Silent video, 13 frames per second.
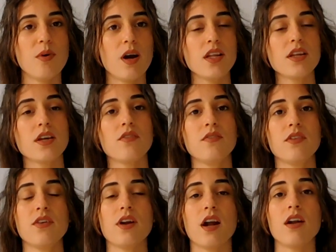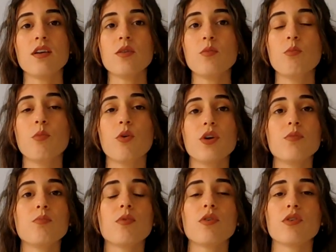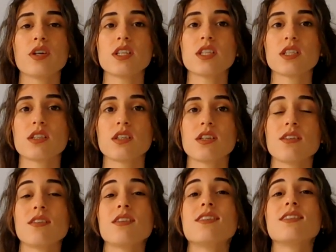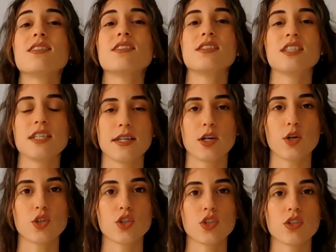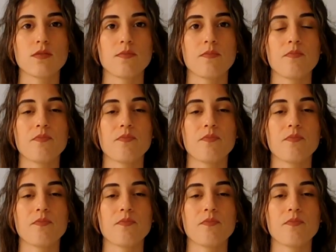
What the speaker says: But if there are more boys, chicos.